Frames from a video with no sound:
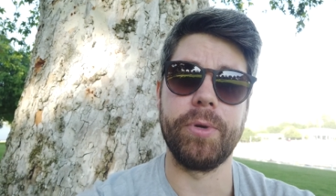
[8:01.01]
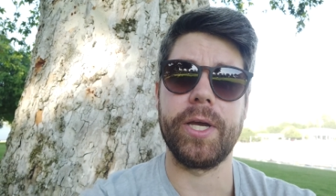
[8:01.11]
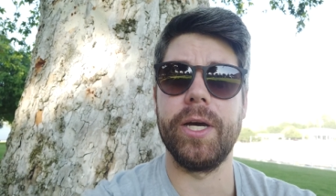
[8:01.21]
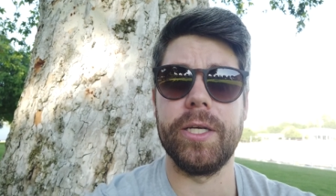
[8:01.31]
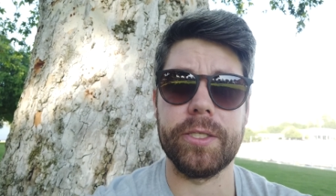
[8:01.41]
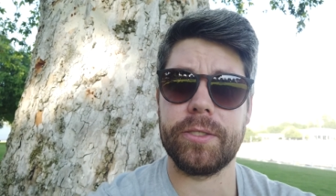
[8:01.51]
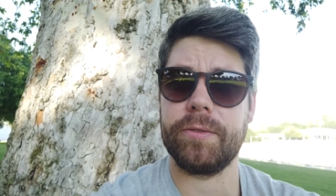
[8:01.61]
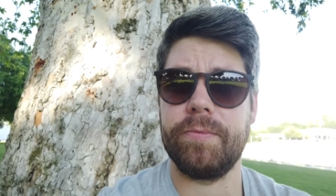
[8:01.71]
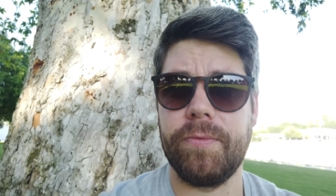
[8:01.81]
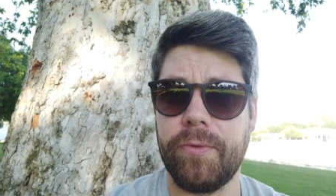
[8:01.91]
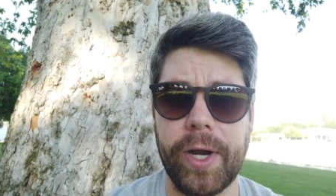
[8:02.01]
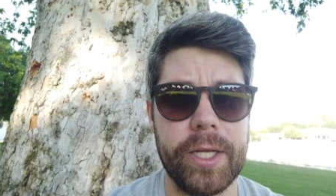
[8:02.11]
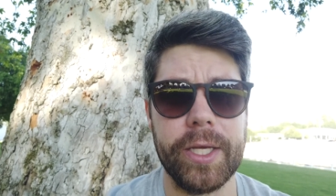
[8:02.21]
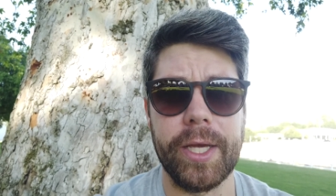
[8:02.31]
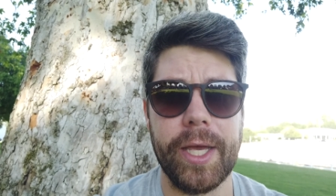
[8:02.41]
because
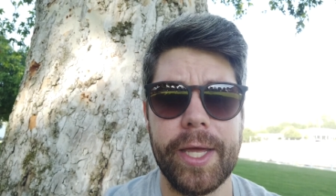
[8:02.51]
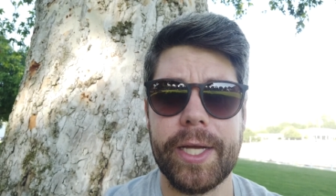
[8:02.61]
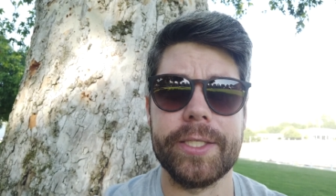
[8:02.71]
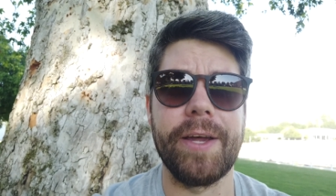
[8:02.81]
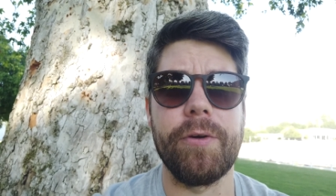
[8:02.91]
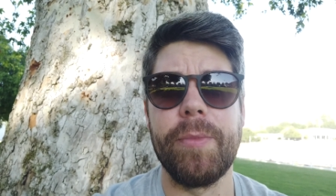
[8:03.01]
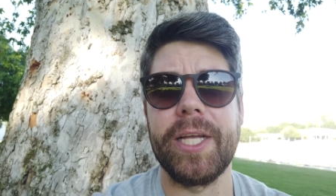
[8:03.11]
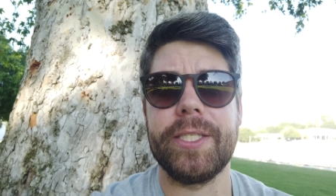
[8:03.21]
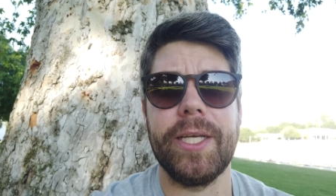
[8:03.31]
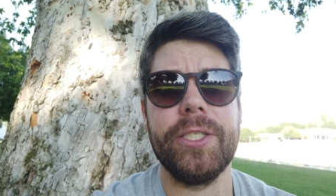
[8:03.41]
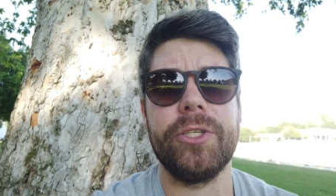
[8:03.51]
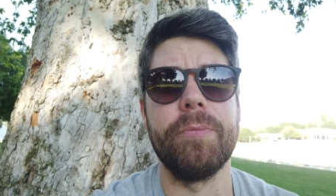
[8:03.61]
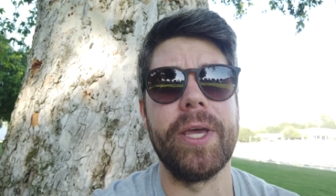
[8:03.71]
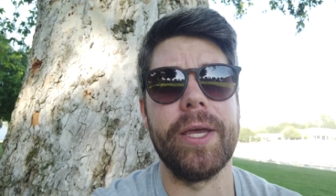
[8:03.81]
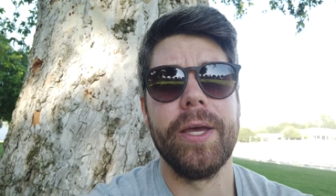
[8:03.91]
frankly it has never made sense
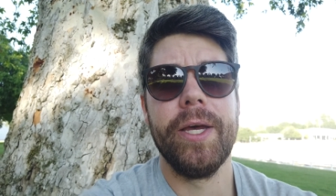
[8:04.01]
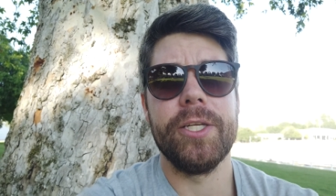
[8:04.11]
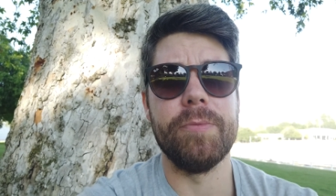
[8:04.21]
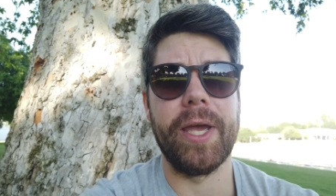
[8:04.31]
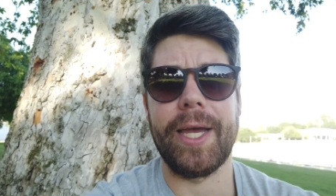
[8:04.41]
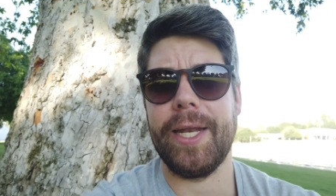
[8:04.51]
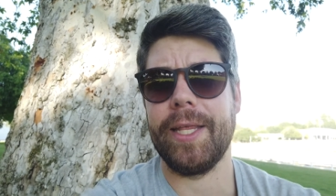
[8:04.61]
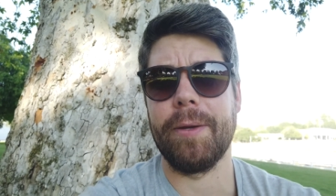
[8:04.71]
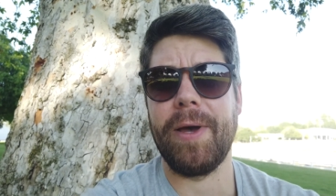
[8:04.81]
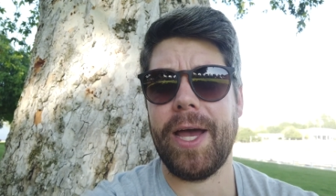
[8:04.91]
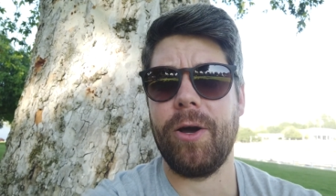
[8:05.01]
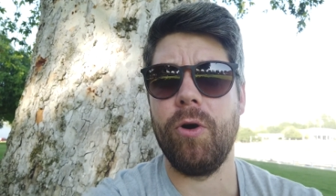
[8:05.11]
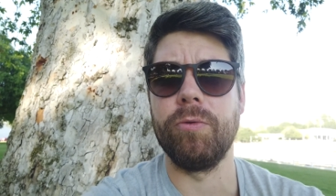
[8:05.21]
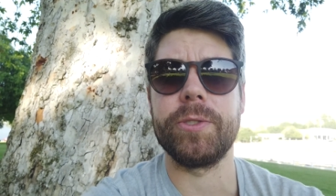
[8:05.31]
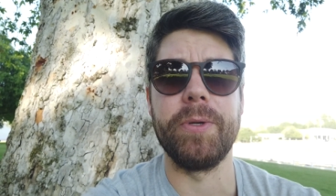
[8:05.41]
to me to make anything back
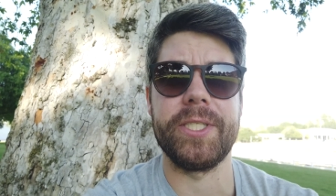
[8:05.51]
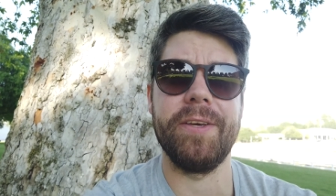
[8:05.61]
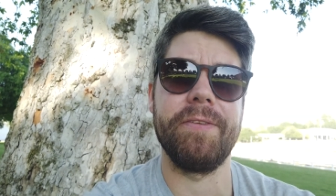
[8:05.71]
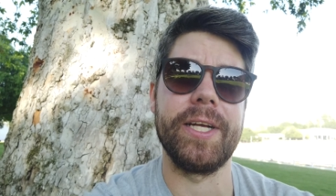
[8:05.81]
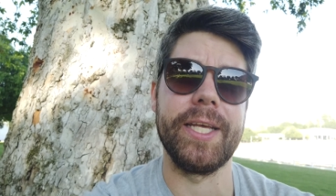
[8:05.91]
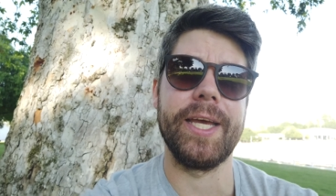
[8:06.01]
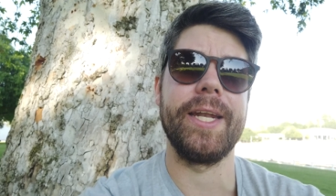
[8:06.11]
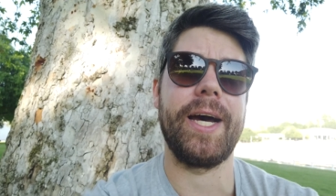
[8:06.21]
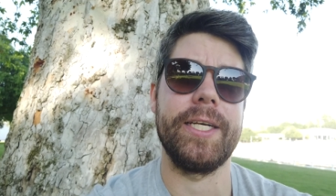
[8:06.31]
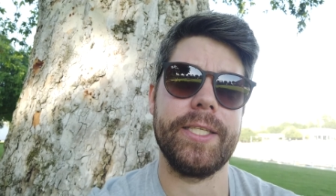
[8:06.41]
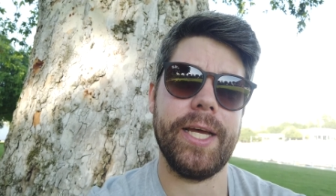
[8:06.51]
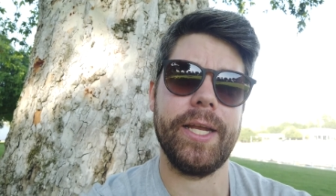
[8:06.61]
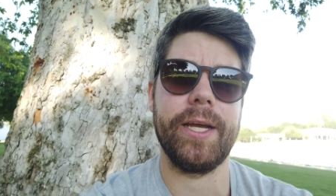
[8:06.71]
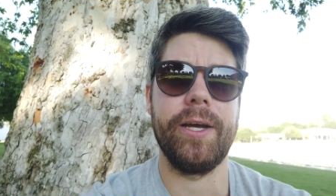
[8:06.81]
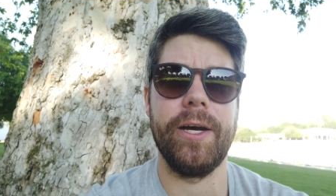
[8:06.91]
home specifically in
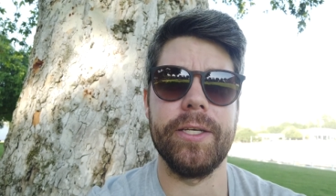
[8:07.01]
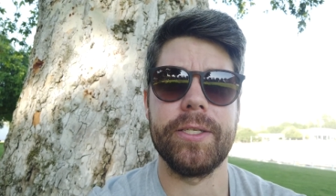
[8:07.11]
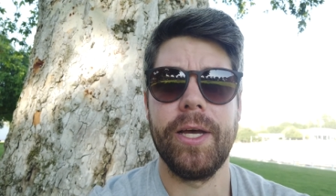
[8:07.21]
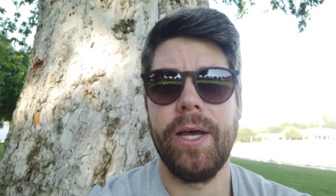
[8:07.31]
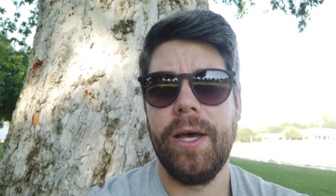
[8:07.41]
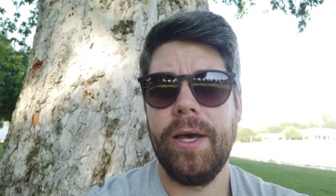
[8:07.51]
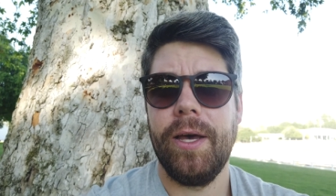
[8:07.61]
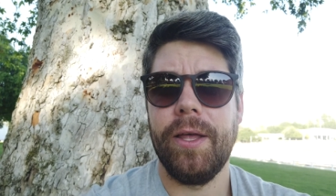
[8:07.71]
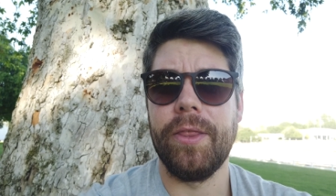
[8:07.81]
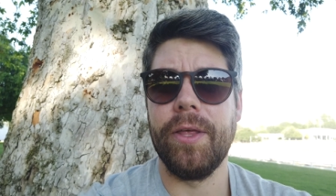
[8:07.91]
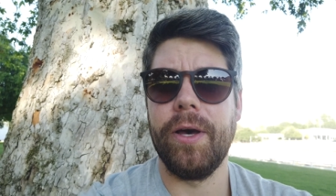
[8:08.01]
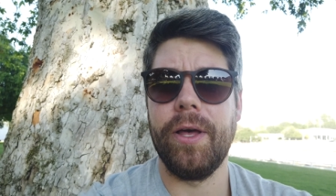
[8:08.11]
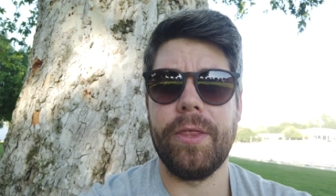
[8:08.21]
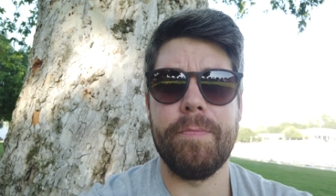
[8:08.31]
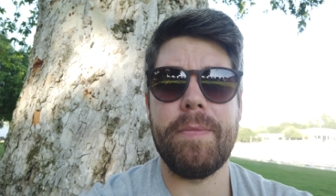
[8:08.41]
Icelandic because
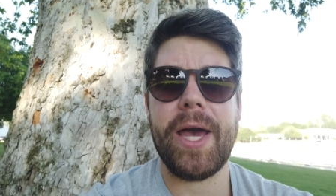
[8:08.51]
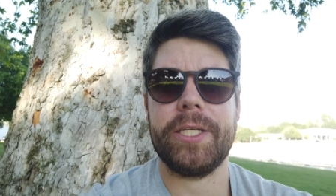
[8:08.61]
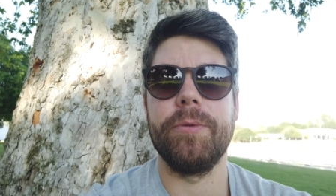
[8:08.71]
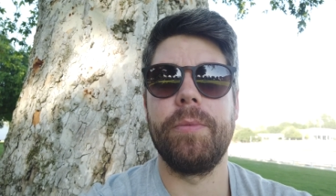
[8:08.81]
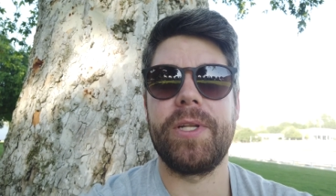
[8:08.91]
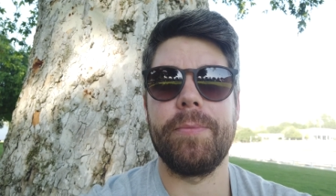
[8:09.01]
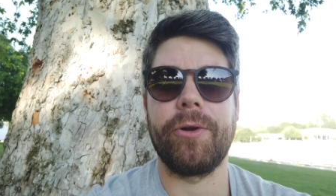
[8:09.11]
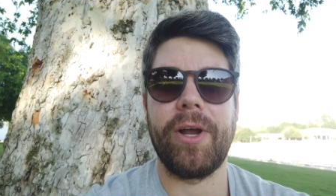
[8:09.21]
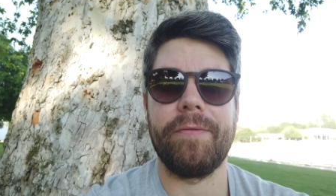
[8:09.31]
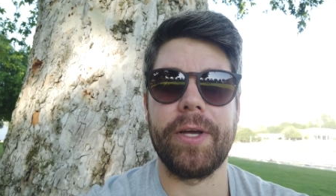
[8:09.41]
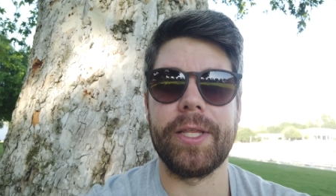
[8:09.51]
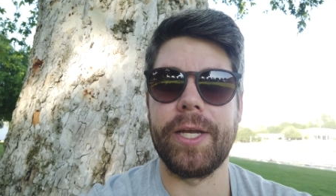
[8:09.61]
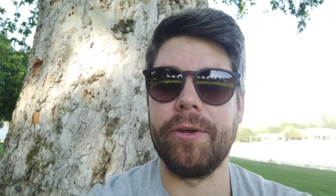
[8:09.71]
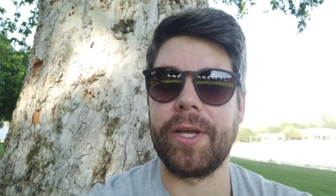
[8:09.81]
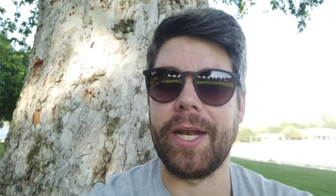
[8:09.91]
the the maximum demographic
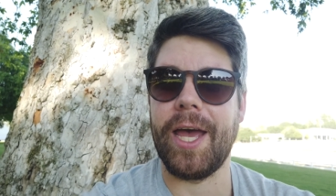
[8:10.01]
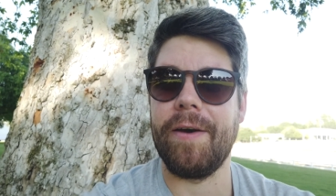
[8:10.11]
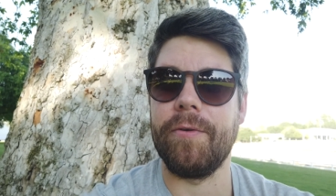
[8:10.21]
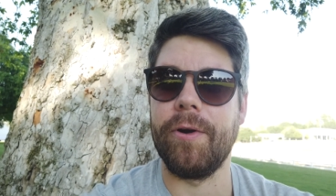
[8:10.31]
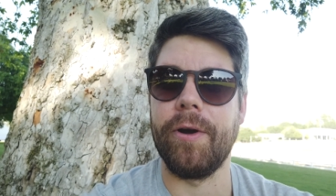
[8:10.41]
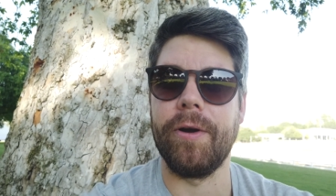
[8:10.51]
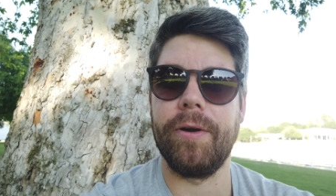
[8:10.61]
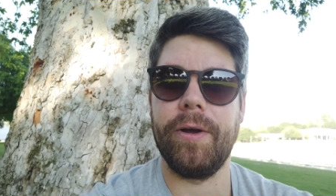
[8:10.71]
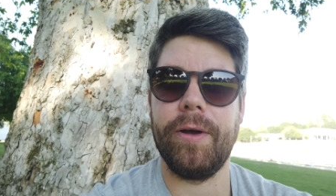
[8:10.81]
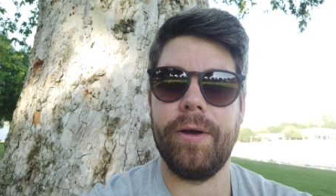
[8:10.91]
that you can ever